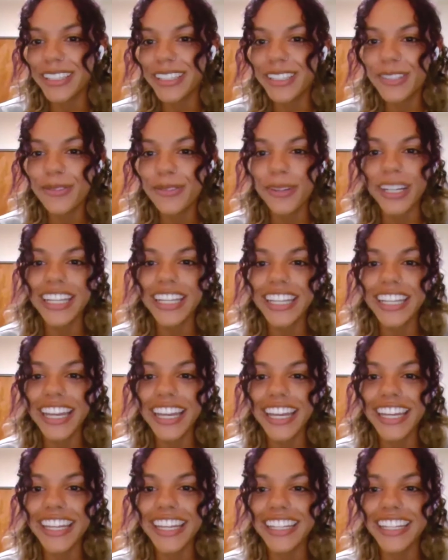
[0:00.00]
the 20K.
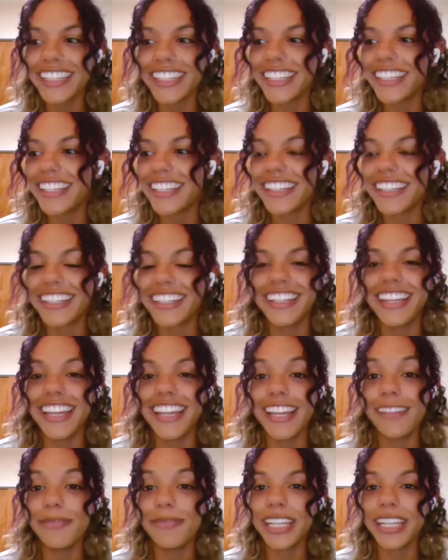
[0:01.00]
And
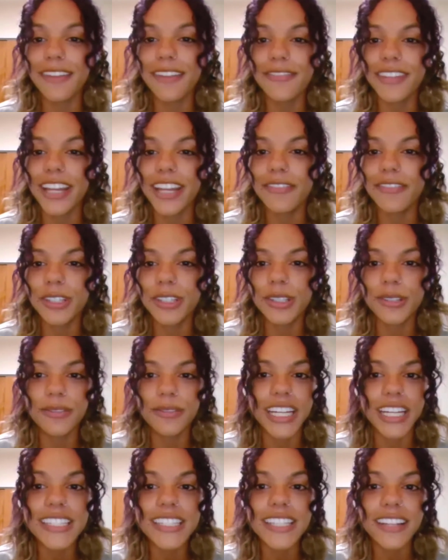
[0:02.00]
I mean, I've never
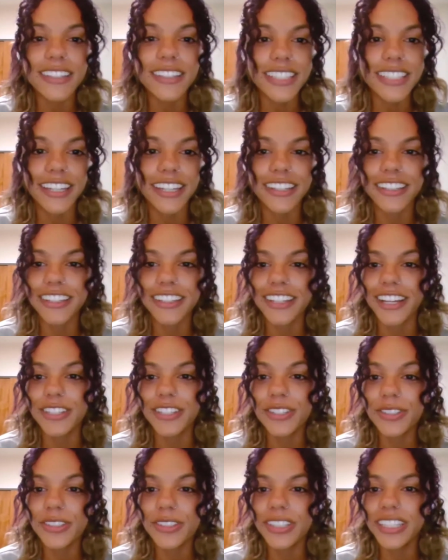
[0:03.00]
raced outside of the
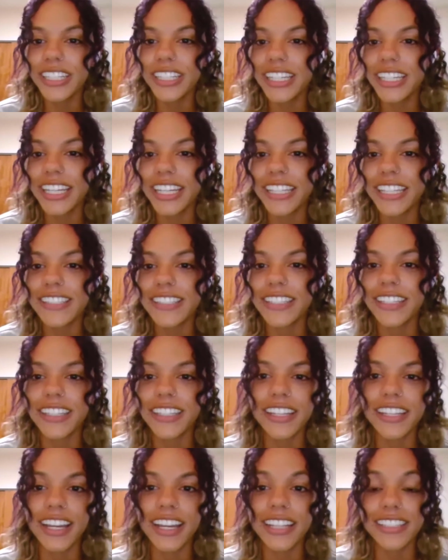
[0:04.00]
country. It's
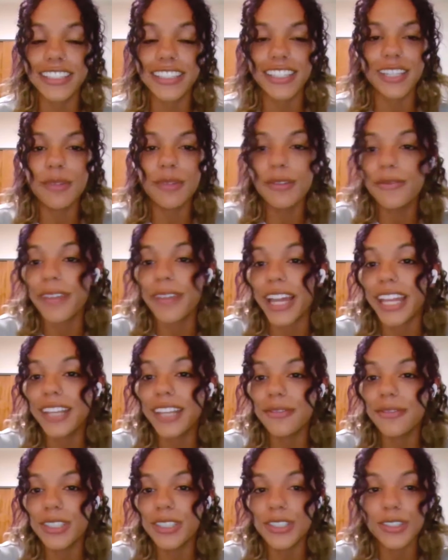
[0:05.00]
like a team event,
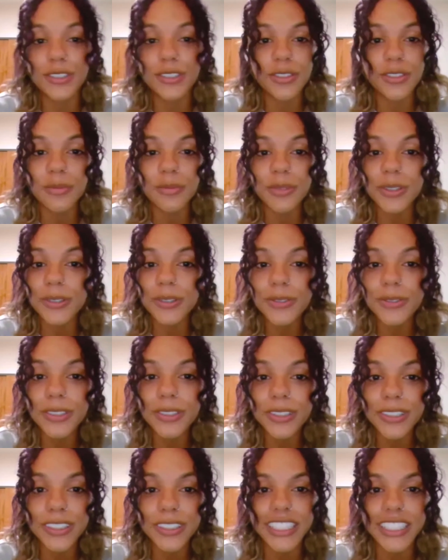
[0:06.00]
which is super
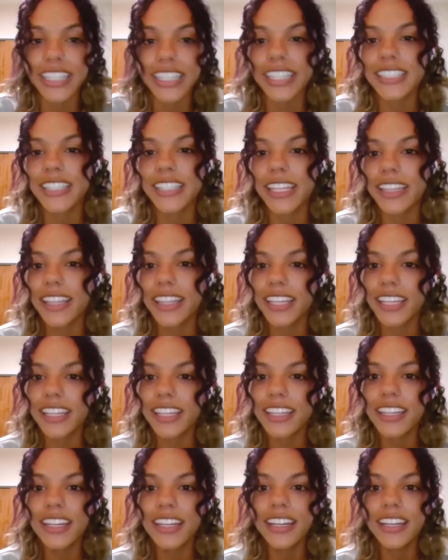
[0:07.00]
cool because I think
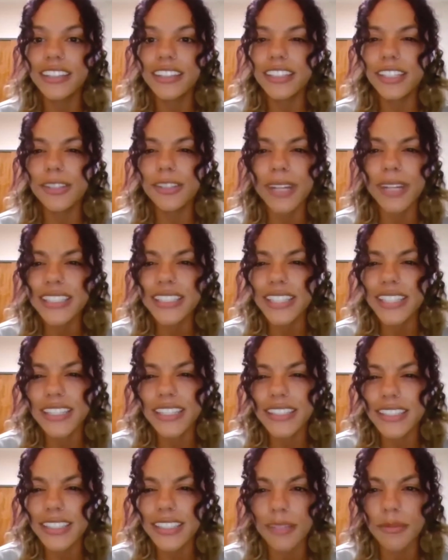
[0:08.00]
the US
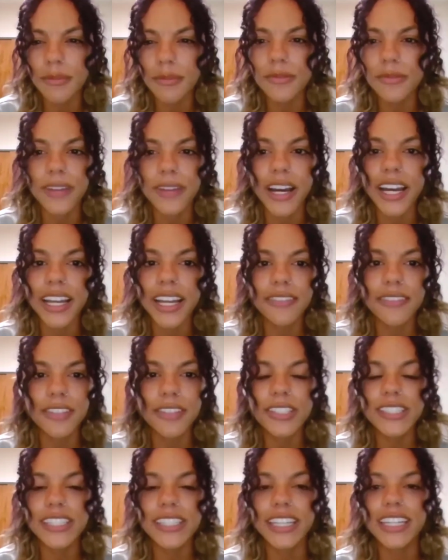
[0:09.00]
sends a team of 5 or
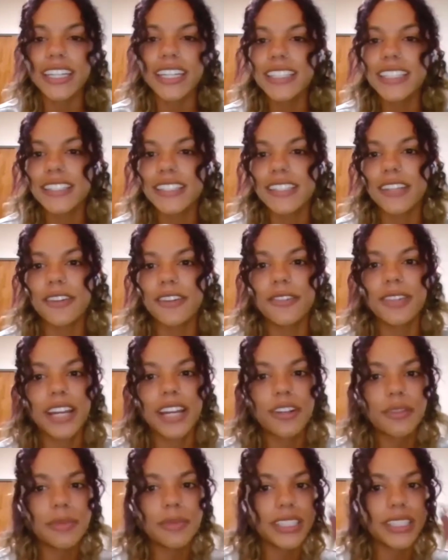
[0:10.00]
6. So
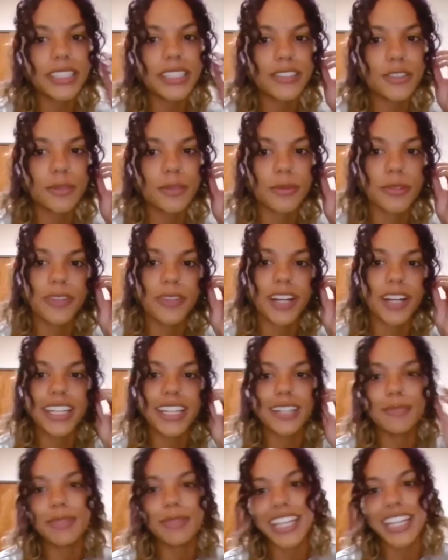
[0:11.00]
that'll be super fun.
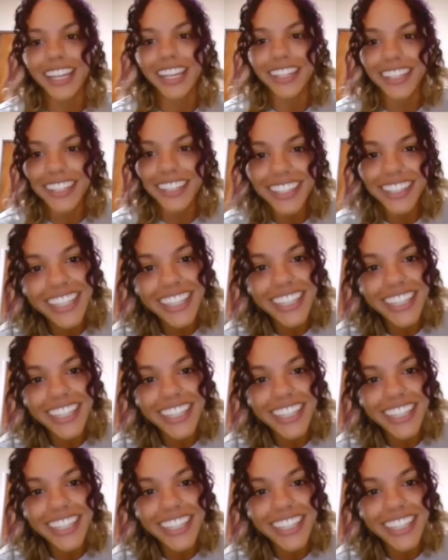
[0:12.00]
And McKenna